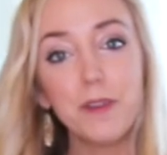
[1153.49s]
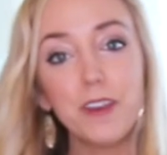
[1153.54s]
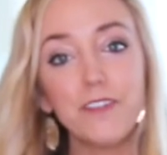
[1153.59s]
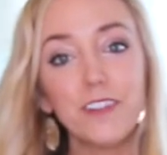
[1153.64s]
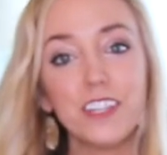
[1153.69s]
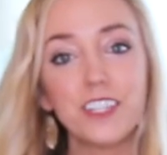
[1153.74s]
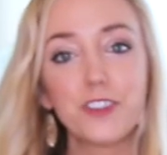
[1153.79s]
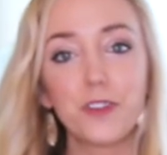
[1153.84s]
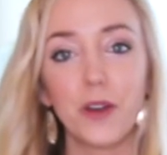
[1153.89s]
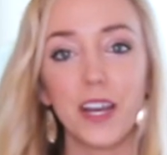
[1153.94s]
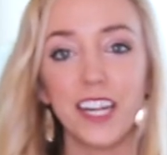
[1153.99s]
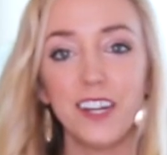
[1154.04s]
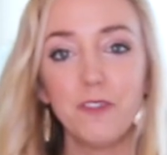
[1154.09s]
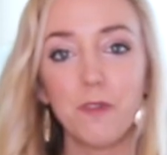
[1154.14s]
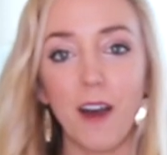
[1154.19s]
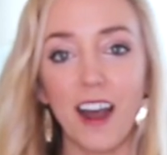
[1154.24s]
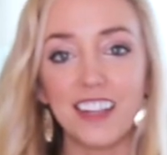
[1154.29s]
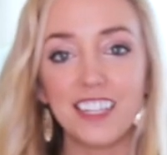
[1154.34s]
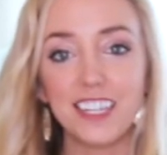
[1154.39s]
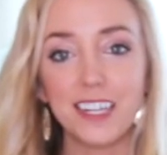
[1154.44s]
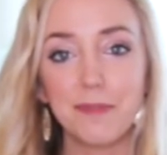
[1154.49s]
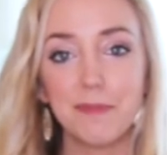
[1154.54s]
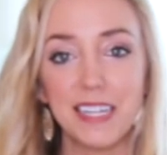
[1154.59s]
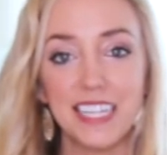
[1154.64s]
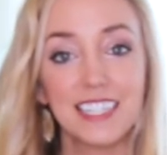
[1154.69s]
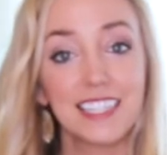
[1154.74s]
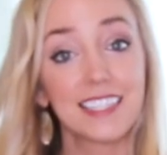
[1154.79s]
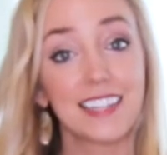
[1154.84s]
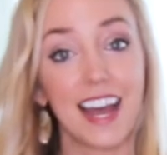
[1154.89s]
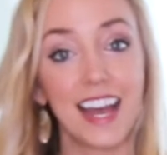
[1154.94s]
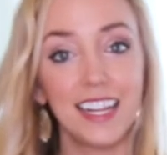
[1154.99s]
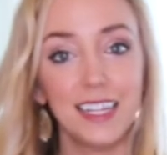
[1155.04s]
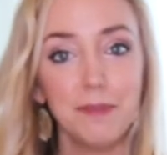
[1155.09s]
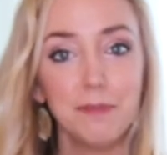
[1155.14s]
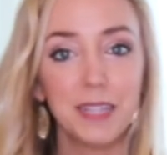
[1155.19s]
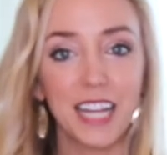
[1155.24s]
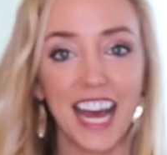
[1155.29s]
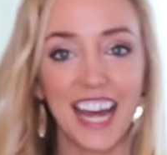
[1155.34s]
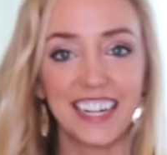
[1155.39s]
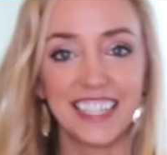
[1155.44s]
you've enjoyed watching me style a
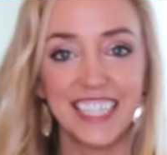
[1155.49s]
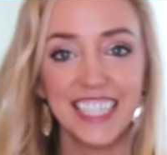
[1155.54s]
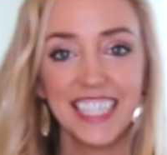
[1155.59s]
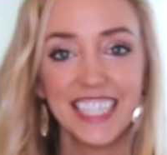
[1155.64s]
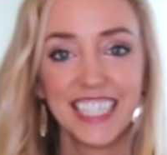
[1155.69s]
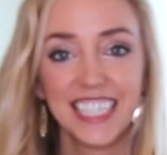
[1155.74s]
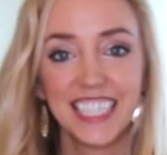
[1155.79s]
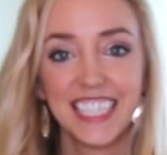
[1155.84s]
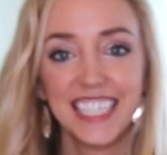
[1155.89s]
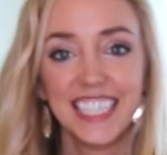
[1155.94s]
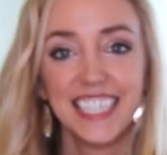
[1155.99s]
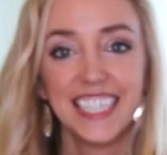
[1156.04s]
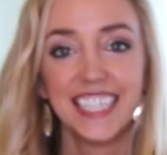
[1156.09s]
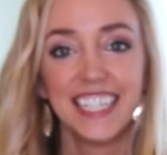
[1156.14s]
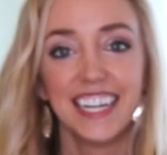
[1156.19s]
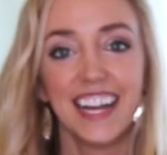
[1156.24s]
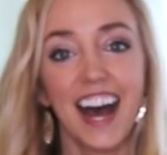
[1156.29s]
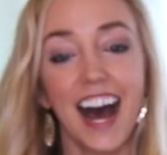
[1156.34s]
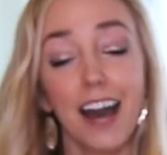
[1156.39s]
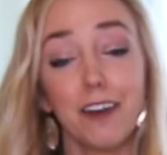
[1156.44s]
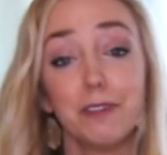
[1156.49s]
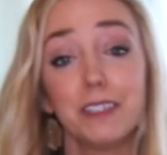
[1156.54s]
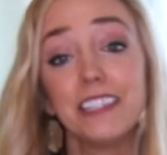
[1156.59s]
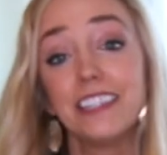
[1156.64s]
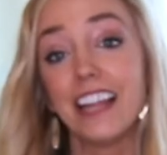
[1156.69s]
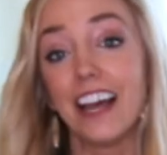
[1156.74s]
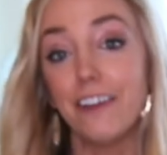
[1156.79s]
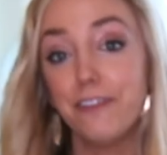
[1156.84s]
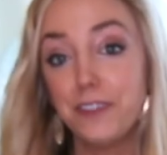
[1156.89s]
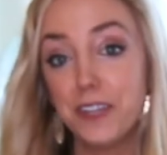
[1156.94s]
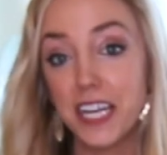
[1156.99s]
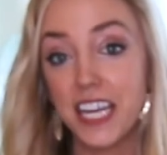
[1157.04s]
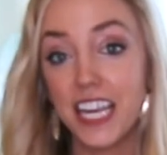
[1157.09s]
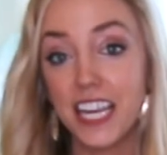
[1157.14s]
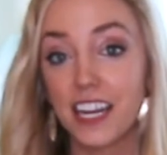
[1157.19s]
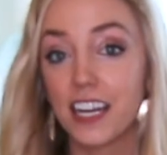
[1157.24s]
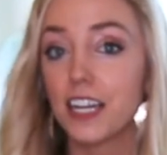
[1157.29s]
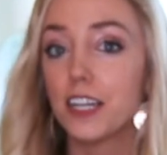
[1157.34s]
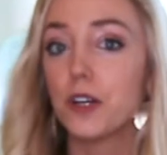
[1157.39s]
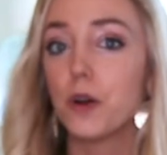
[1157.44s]
platter. I would love to
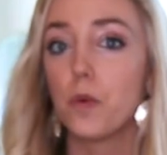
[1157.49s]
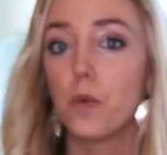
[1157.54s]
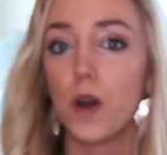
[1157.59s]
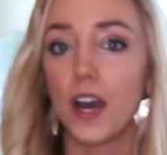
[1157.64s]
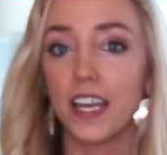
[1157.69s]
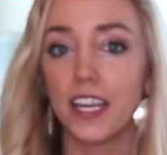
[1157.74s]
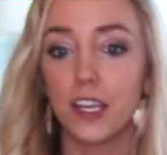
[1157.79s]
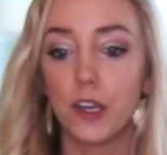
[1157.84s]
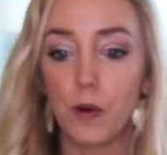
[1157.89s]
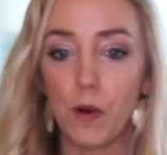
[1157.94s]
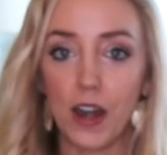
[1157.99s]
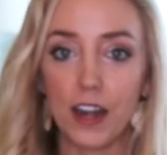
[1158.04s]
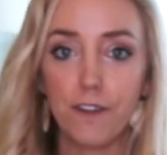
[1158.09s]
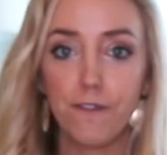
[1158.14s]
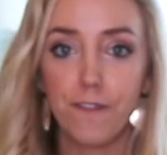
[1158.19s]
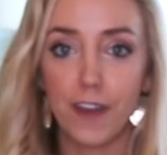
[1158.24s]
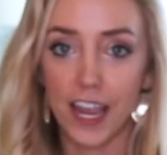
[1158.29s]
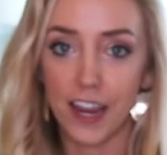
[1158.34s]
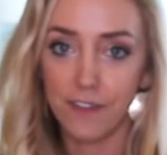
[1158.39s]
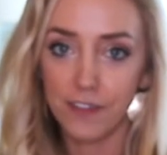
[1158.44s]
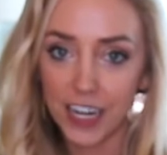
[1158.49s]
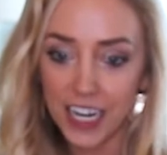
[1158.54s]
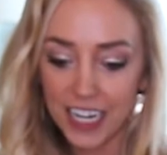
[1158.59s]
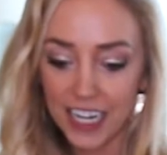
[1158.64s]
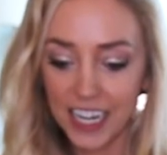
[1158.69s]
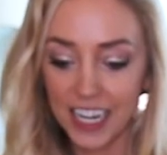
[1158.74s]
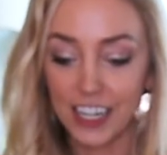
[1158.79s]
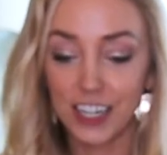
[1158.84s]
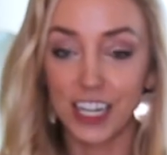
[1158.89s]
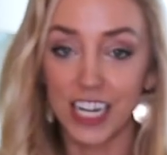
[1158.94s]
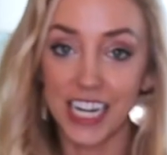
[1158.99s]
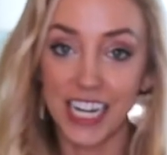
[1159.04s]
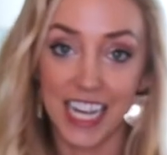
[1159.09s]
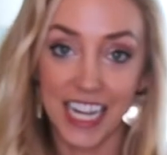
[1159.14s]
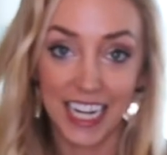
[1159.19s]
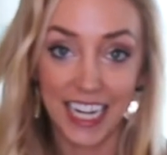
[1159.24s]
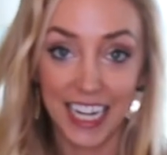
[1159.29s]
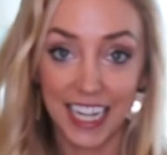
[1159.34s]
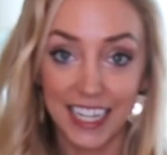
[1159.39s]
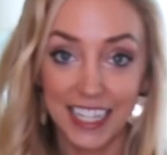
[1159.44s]
hear what your favorite
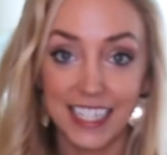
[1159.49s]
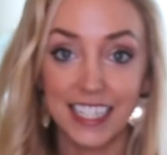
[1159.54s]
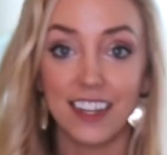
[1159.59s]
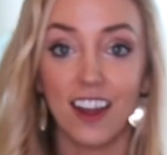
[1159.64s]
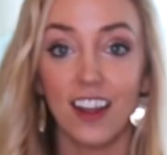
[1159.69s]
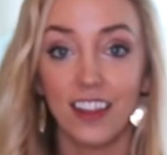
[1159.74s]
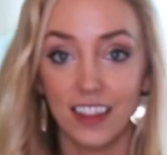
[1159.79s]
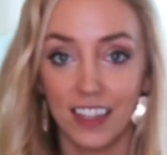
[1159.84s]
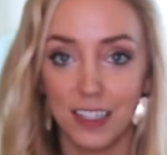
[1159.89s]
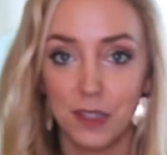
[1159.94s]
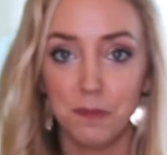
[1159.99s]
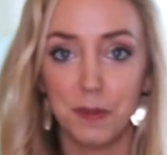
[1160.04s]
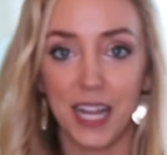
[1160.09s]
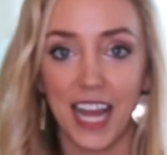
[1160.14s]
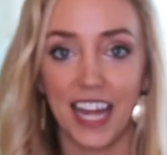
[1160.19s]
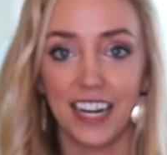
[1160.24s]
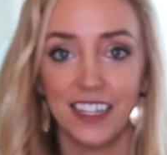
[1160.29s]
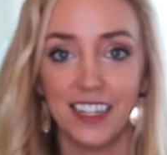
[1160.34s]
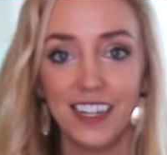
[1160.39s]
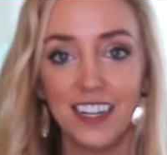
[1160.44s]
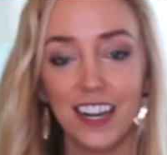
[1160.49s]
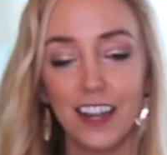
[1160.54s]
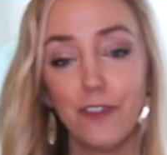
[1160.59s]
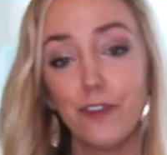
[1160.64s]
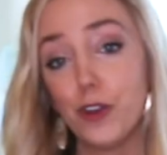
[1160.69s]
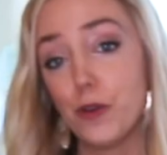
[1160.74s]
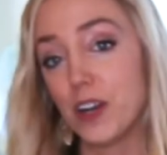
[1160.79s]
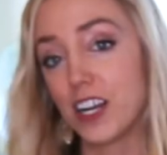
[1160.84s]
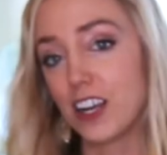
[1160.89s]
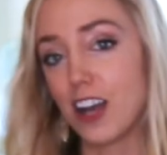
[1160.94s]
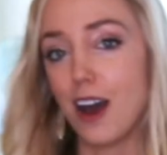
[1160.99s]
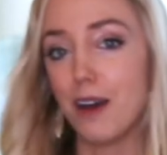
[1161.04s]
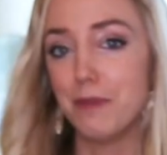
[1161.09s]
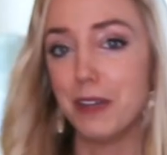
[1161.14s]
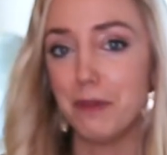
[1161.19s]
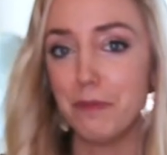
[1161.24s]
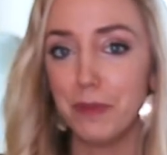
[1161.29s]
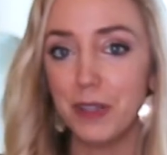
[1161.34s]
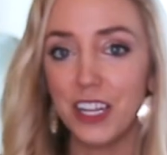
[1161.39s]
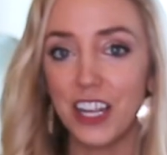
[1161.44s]
ingredient is on this platter if you want to
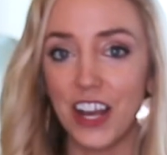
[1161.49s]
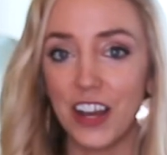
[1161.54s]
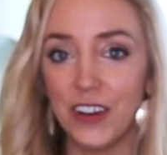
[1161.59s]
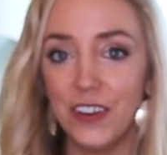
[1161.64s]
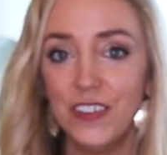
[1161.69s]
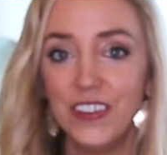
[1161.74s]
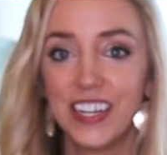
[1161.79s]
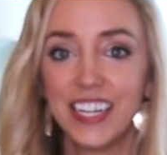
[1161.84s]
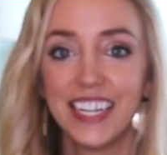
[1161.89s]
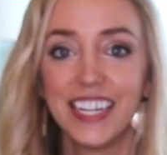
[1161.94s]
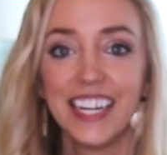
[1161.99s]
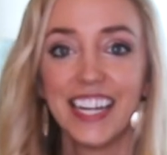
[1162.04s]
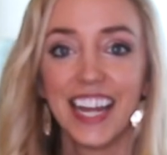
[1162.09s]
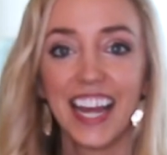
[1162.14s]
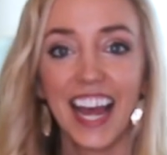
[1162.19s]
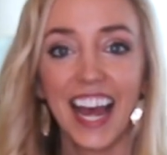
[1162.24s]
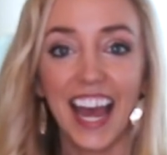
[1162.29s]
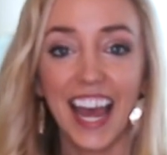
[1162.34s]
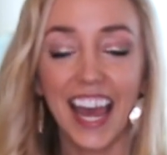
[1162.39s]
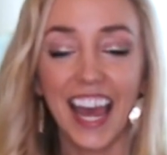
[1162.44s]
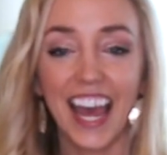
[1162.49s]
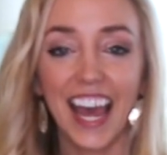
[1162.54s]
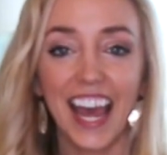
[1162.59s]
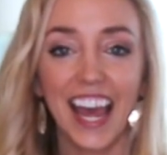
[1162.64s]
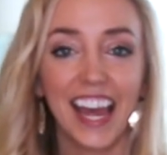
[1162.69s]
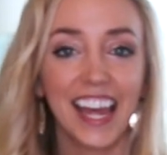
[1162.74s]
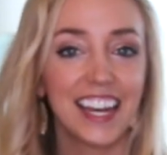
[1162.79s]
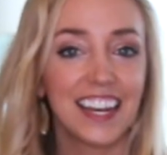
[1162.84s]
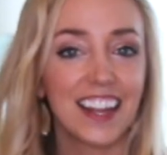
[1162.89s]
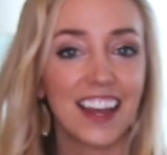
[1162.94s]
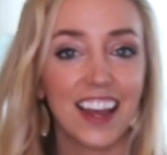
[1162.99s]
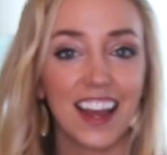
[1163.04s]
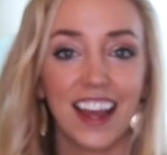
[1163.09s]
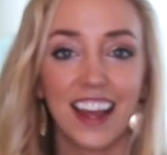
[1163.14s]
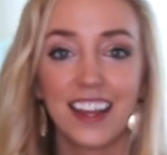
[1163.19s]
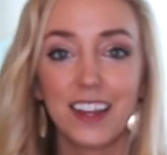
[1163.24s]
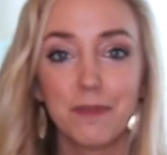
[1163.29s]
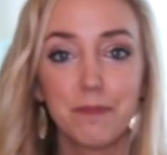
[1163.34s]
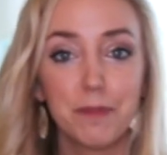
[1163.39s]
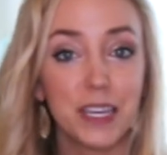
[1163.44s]
comment below. And
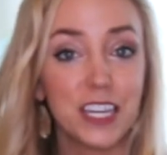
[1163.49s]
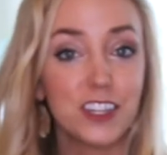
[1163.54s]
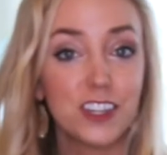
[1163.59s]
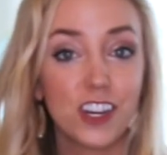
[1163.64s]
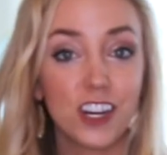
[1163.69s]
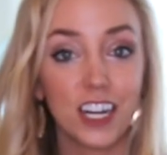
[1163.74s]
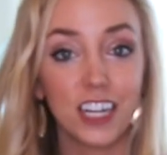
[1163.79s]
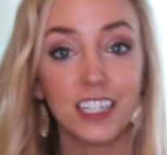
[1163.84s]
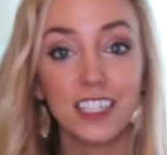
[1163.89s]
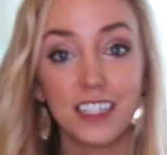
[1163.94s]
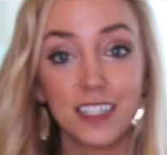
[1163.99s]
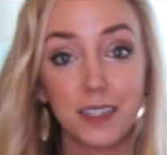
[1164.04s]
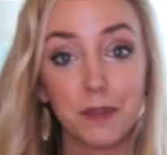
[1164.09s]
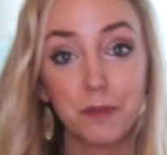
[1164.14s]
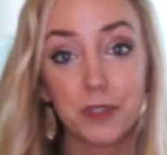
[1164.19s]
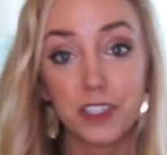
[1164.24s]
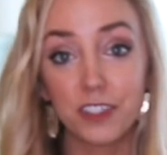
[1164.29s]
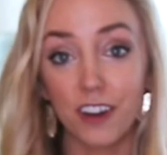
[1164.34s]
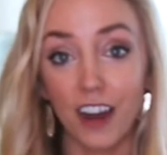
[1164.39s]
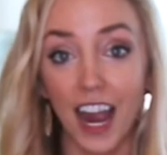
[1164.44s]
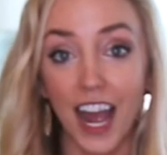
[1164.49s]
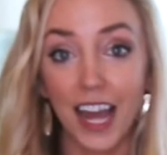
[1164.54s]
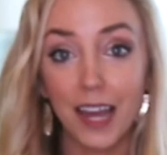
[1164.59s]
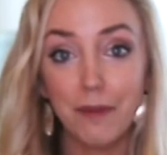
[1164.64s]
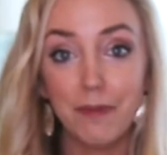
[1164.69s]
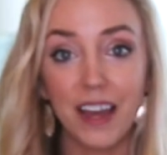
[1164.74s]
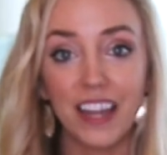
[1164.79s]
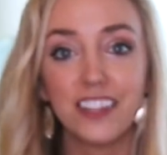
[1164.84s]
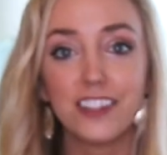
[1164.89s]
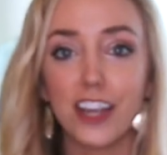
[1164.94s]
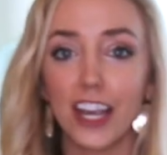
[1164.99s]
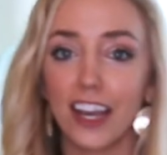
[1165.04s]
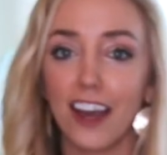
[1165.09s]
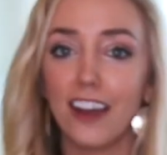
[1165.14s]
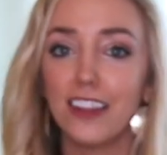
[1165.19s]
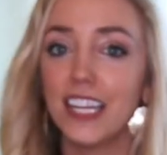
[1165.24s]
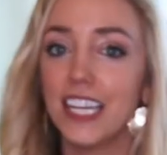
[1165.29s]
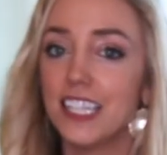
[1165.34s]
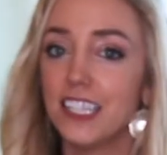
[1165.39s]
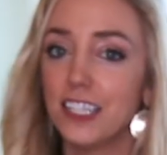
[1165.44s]
be sure to subscribe and check
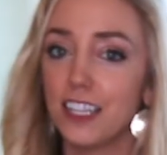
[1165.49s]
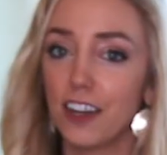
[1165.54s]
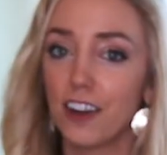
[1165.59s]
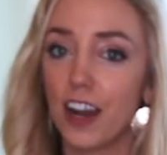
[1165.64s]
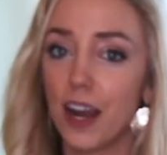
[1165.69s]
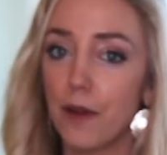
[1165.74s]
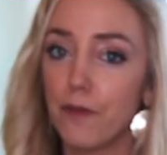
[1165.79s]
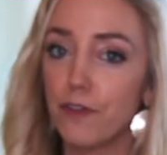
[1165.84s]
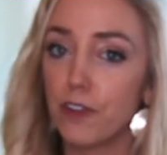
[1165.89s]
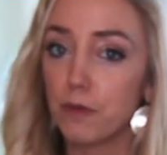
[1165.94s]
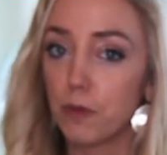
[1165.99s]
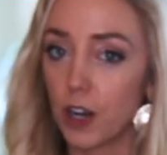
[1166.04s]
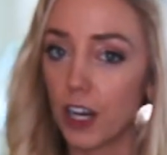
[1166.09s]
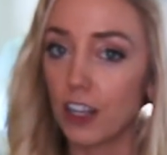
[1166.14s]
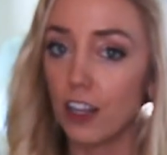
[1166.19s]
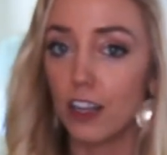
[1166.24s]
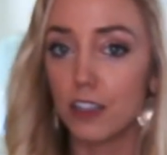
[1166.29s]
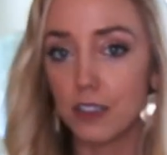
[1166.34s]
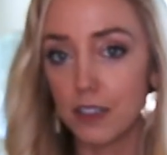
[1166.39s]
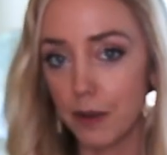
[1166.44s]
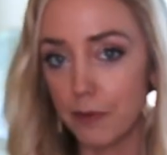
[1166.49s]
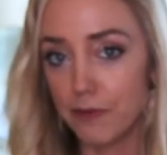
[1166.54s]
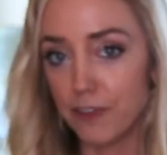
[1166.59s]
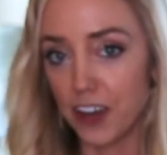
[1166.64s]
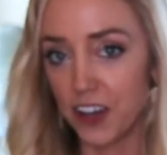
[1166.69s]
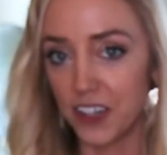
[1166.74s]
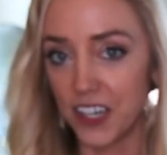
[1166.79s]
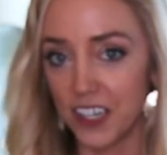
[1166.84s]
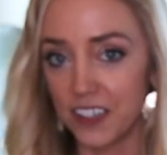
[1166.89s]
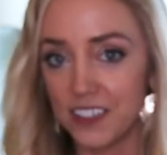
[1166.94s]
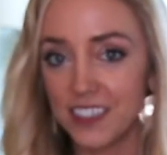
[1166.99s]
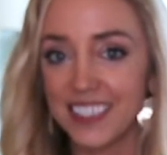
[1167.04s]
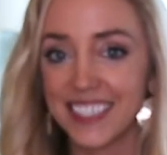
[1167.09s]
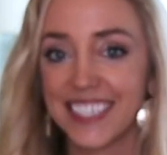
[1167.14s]
out the Instagram for more close-up photos.